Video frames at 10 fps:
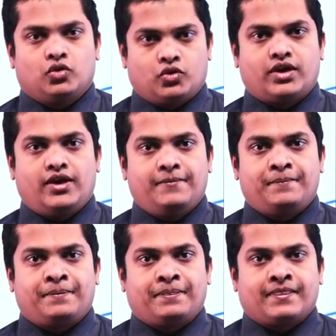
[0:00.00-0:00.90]
Okay.
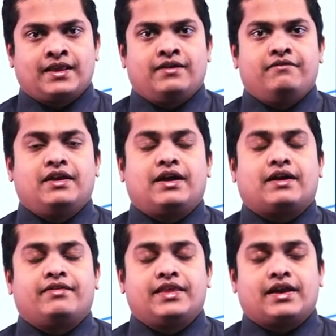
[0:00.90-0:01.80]
There
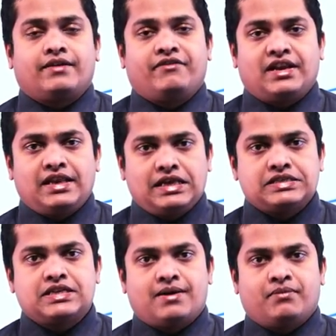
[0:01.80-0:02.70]
are very
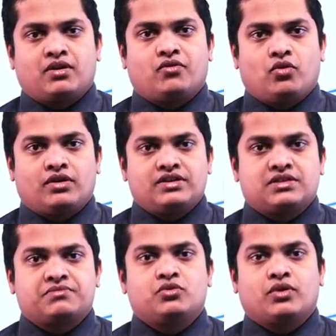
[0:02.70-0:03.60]
less number of
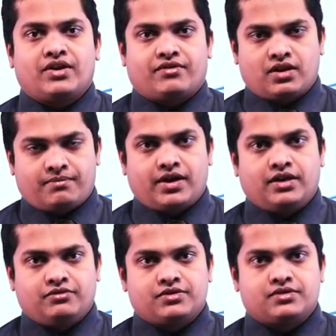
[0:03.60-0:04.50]
organisms who can
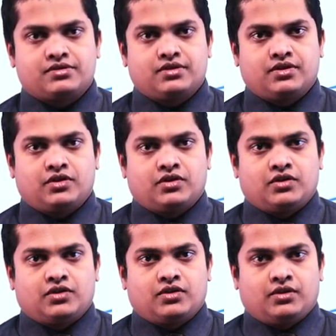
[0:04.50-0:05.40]
reproduce.
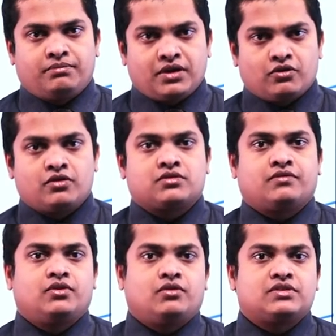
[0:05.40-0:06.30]
Because
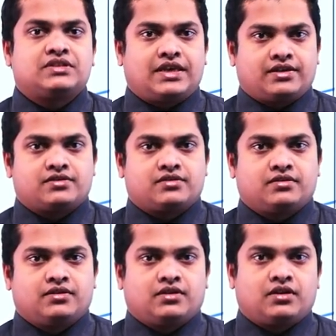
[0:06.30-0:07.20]
of those things,
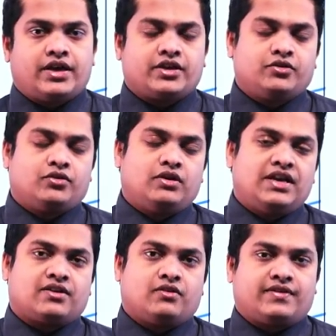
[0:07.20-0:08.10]
like, you know,
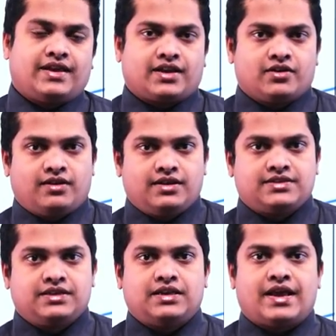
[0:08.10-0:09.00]
lack of
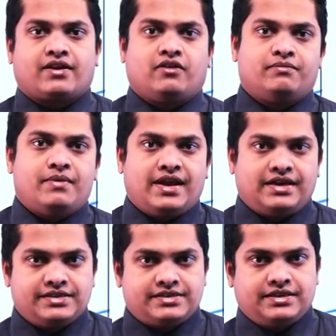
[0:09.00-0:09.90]
technology, lack of
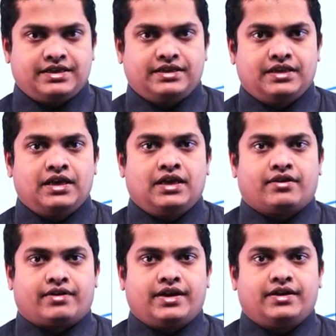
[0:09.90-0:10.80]
medicine,
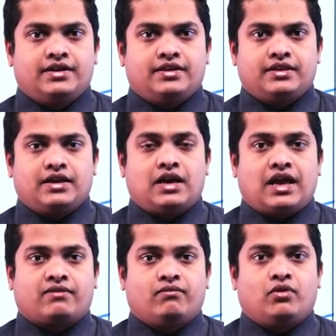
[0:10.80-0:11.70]
right? Then
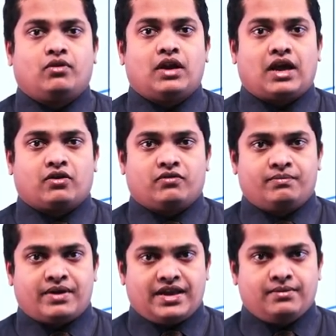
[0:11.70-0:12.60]
lack
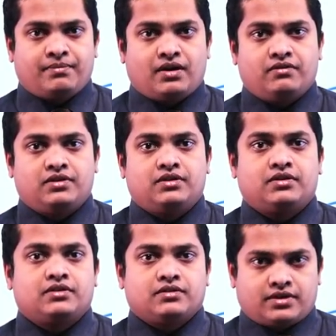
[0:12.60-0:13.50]
of brain
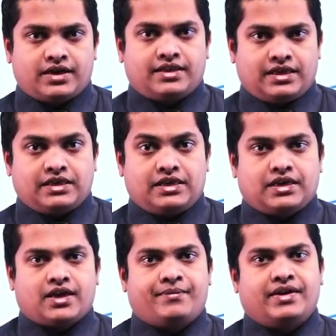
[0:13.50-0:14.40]
power, right?
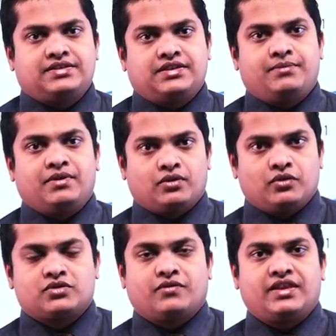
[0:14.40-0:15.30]
Thinking capacity,
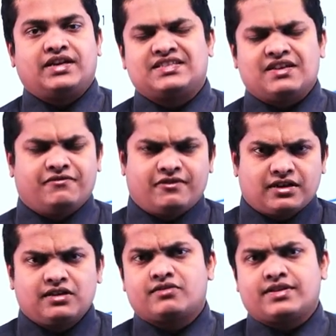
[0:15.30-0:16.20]
because of that,
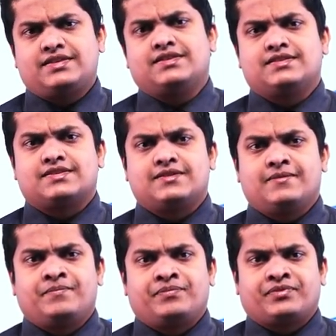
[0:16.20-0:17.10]
several reasons,
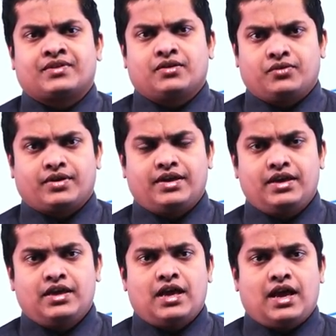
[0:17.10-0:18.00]

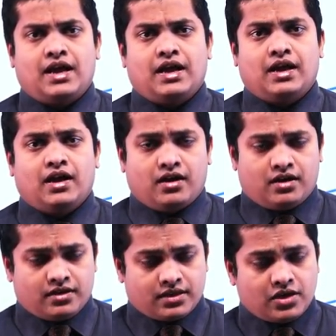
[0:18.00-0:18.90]
okay?
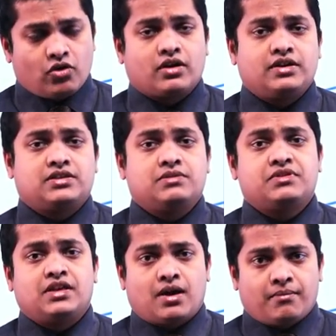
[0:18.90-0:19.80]
the organisms,
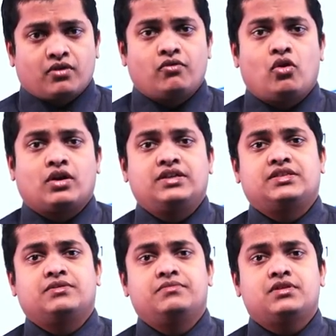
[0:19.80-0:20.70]
the number of
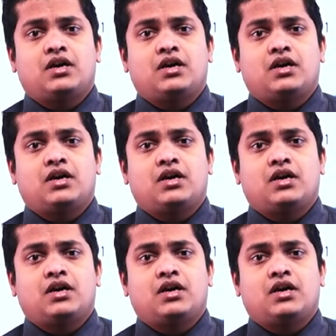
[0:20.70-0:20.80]
organisms